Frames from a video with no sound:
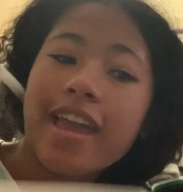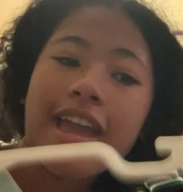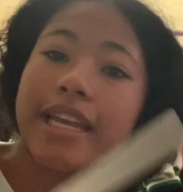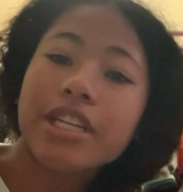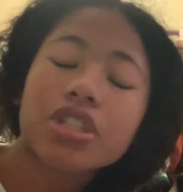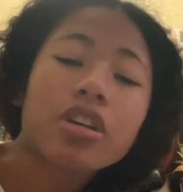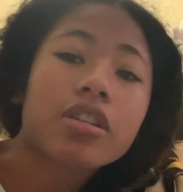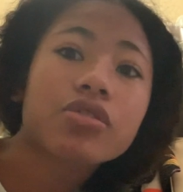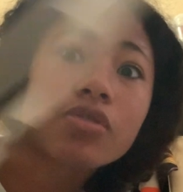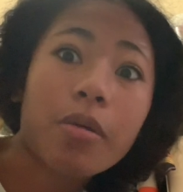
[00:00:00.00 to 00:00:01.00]
And it took
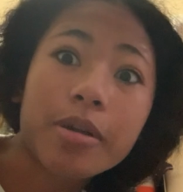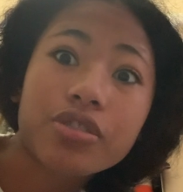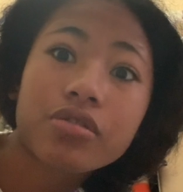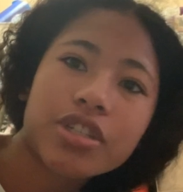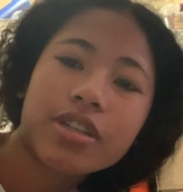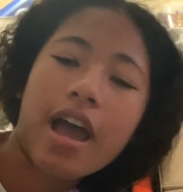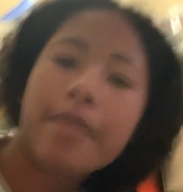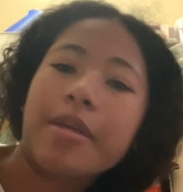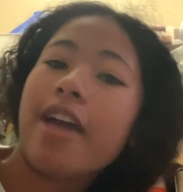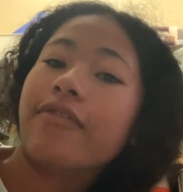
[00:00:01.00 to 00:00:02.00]
so much time
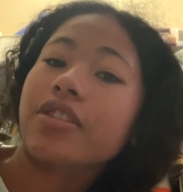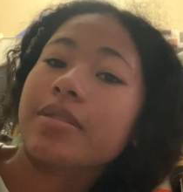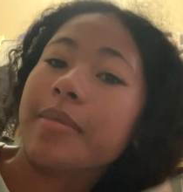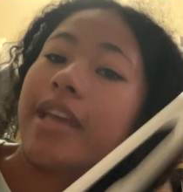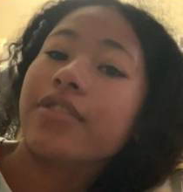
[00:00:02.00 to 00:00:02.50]
and effort to make.